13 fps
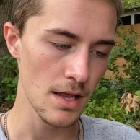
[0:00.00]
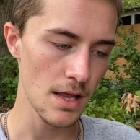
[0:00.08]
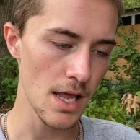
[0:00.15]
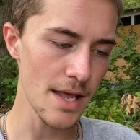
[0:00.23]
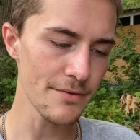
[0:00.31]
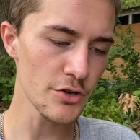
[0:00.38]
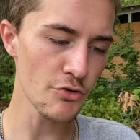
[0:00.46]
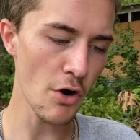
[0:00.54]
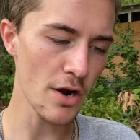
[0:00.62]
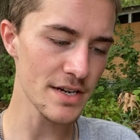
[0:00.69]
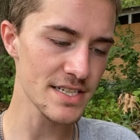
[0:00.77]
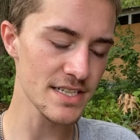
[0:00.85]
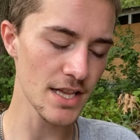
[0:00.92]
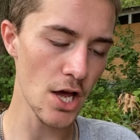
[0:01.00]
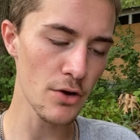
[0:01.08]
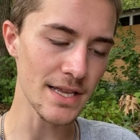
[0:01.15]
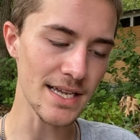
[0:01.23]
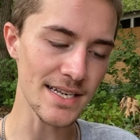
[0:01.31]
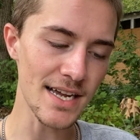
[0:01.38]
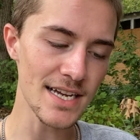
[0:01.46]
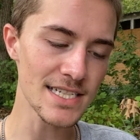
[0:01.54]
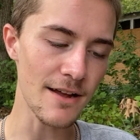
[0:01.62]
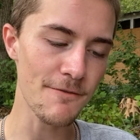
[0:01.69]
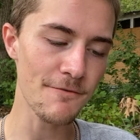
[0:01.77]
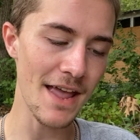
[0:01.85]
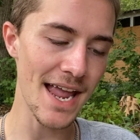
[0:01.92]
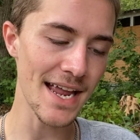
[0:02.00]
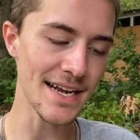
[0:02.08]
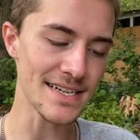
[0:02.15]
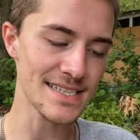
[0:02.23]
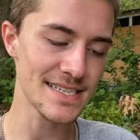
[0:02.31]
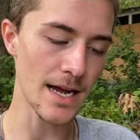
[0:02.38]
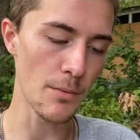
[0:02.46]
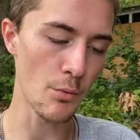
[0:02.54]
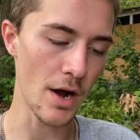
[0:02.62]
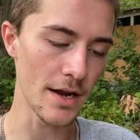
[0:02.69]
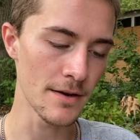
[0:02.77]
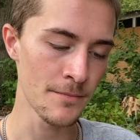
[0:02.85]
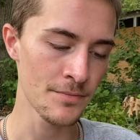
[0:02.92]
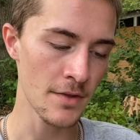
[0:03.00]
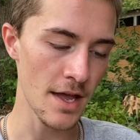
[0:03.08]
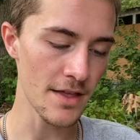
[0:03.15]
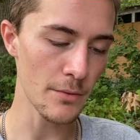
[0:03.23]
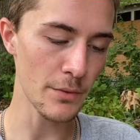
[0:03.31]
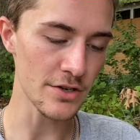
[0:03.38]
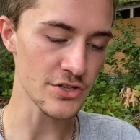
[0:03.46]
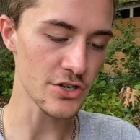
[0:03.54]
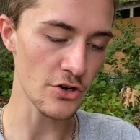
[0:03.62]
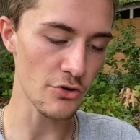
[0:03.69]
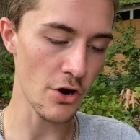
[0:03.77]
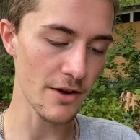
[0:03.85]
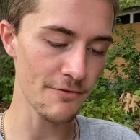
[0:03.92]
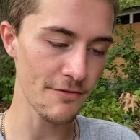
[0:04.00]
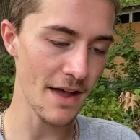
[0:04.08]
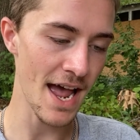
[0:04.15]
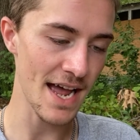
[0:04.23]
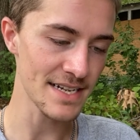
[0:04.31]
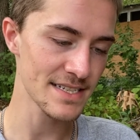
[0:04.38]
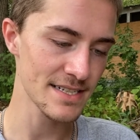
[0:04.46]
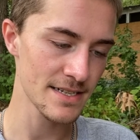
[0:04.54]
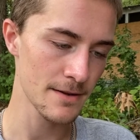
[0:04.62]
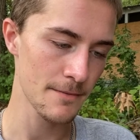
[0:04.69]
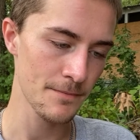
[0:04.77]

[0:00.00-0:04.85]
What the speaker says: even drawing slowly, it does fade somewhat. And then when you start drawing fast,